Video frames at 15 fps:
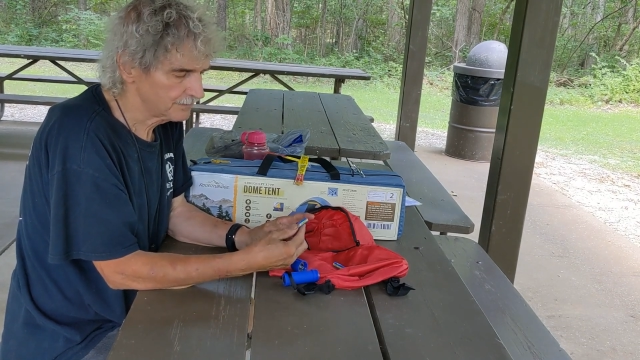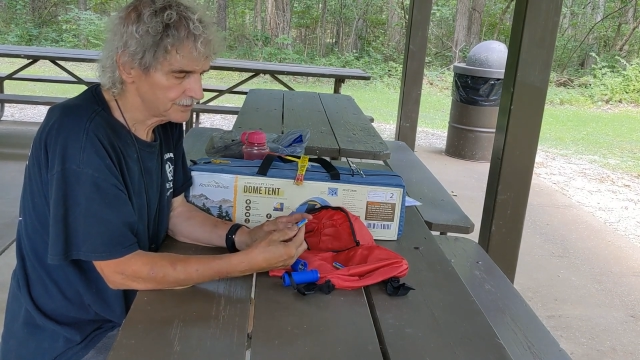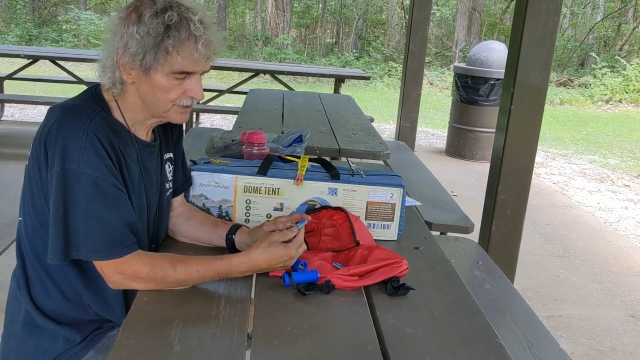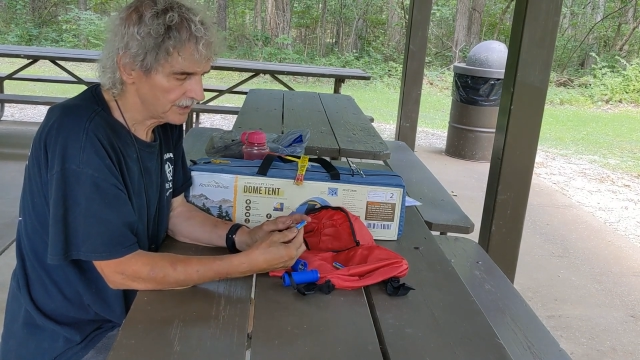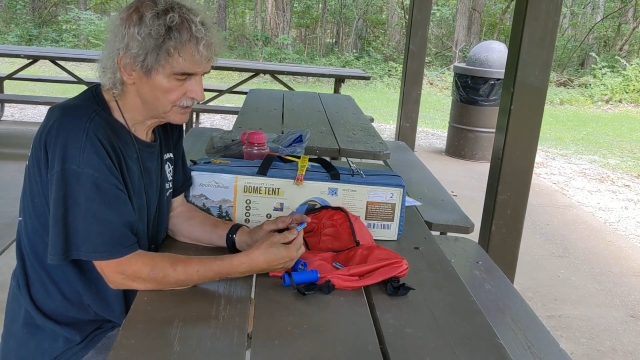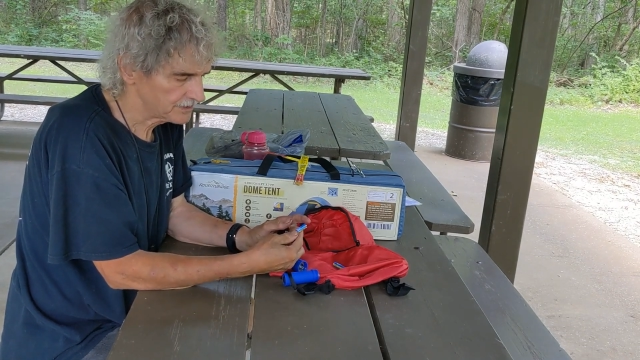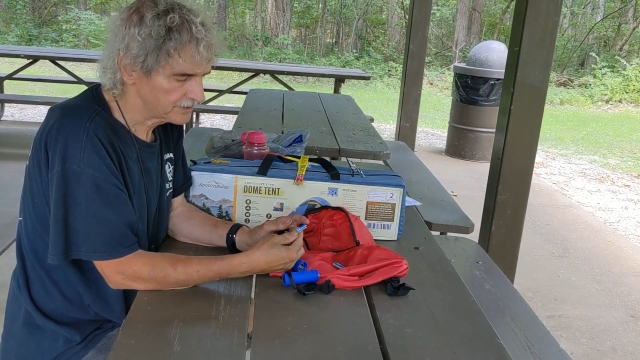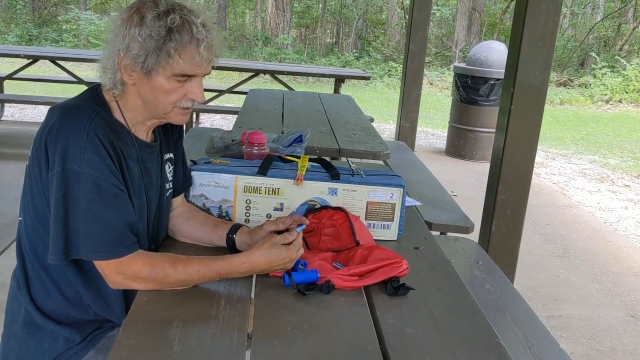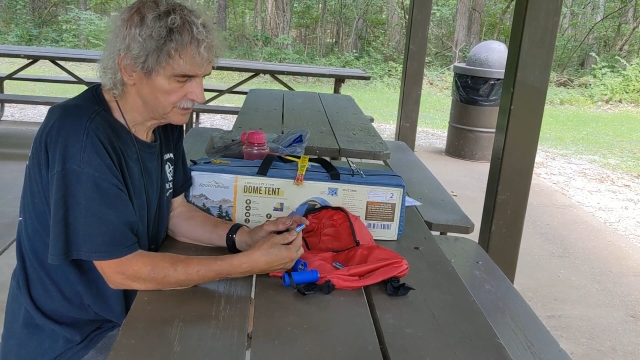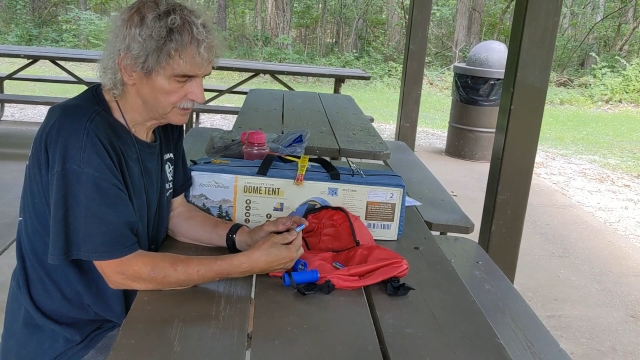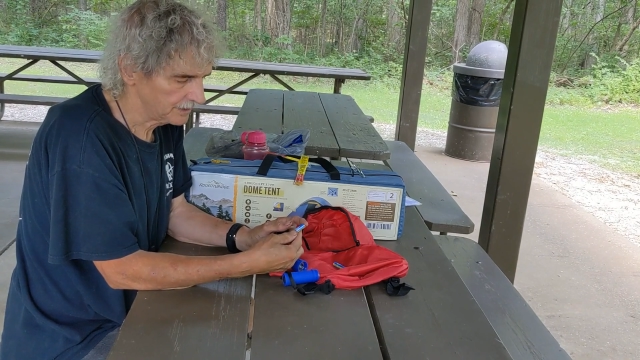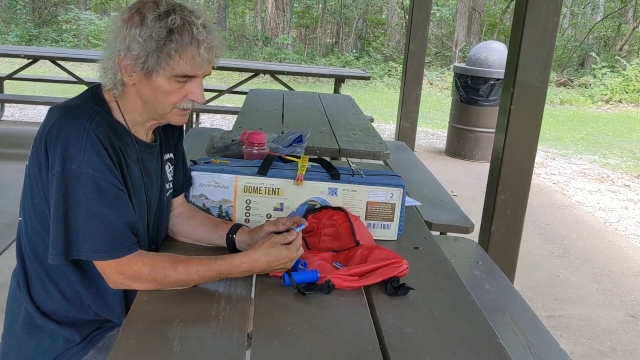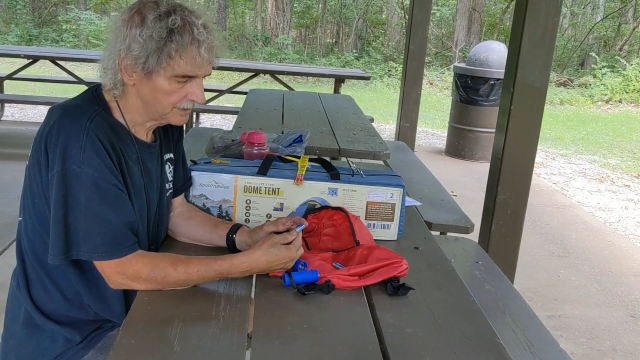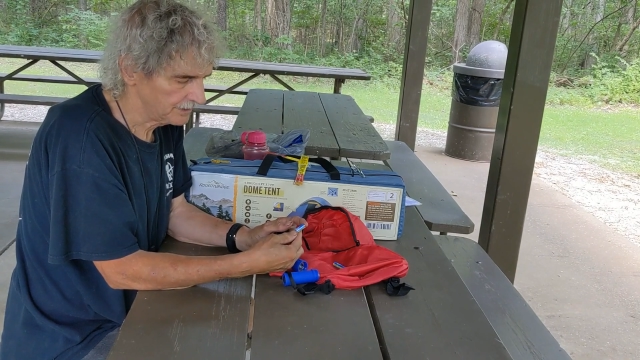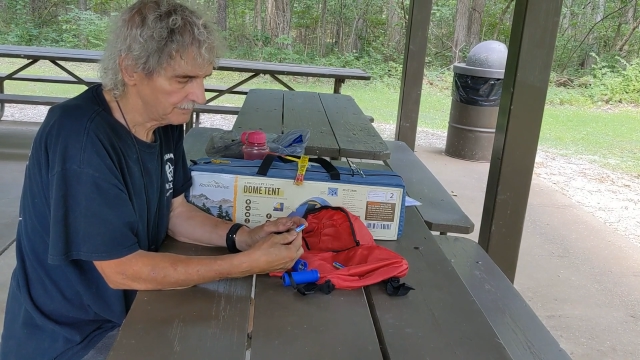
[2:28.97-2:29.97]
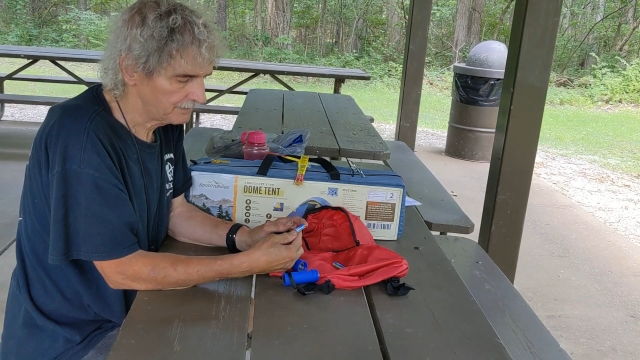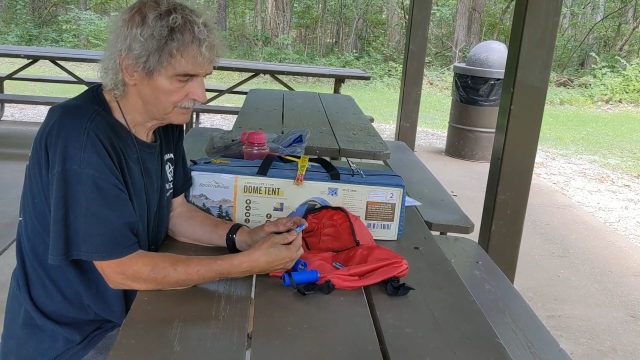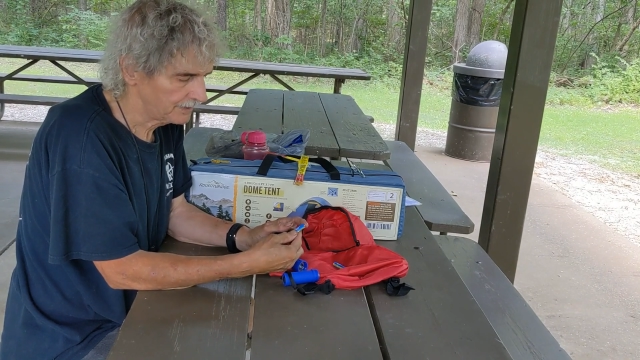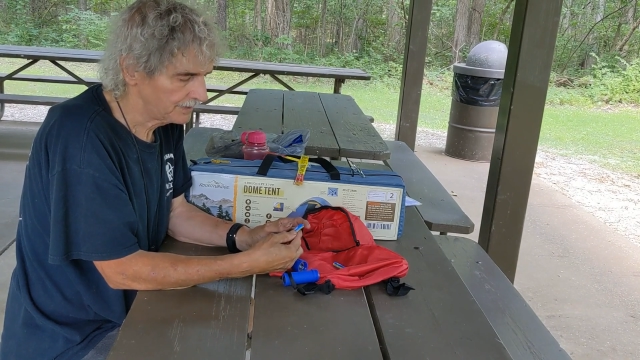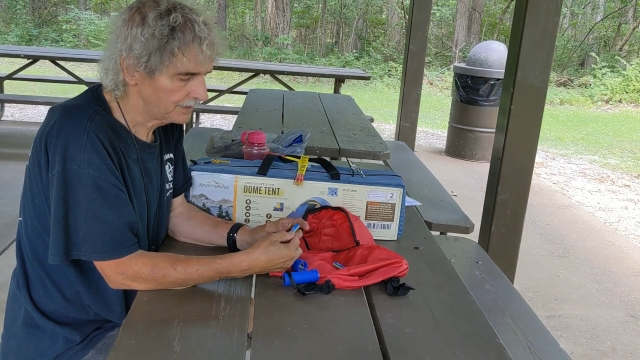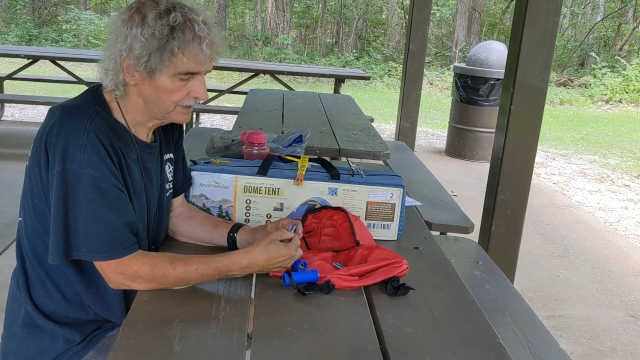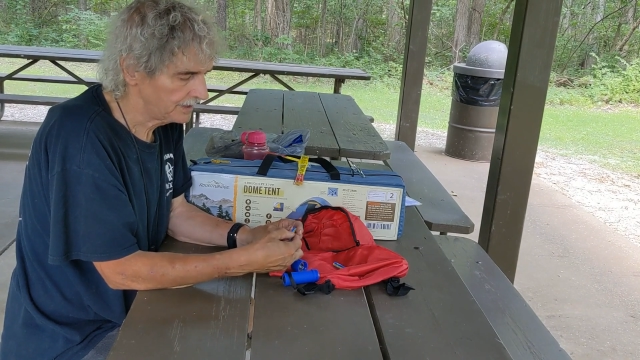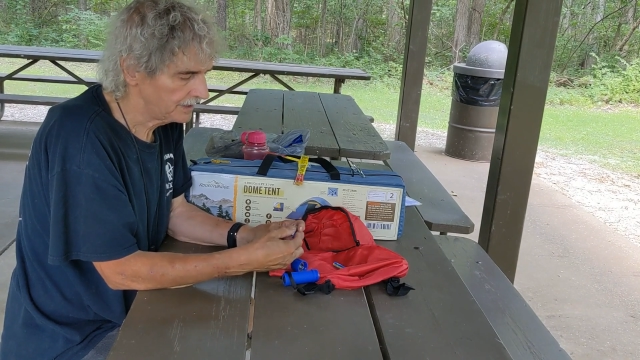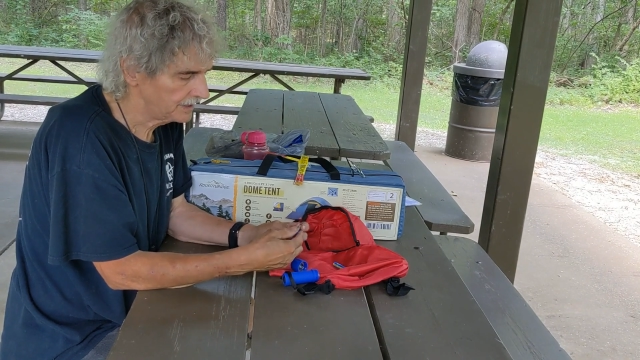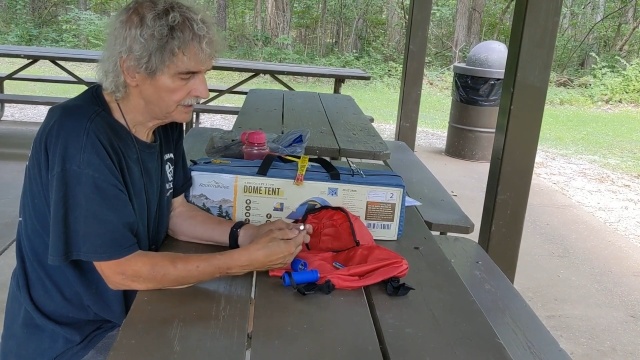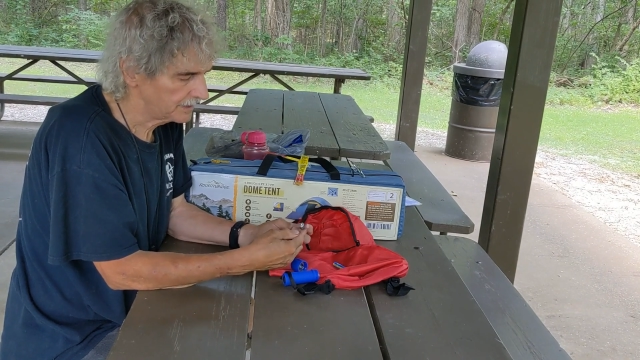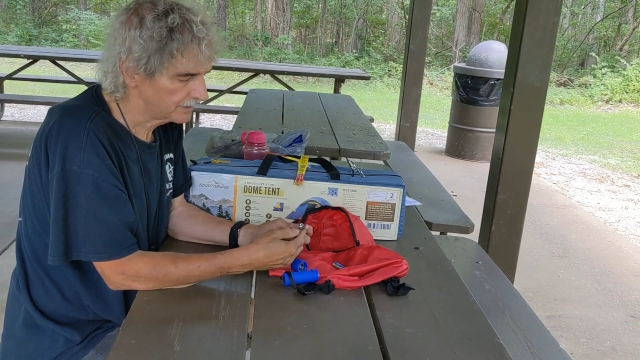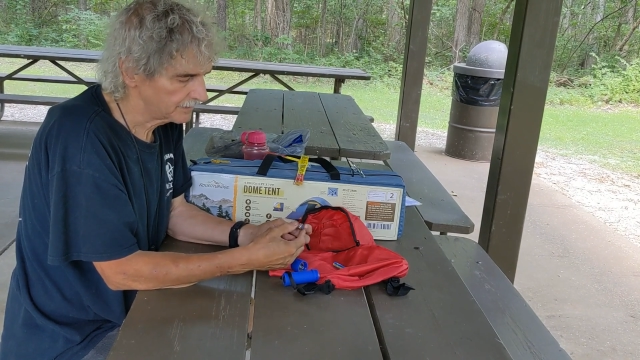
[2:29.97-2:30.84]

which has a little nipple on the end,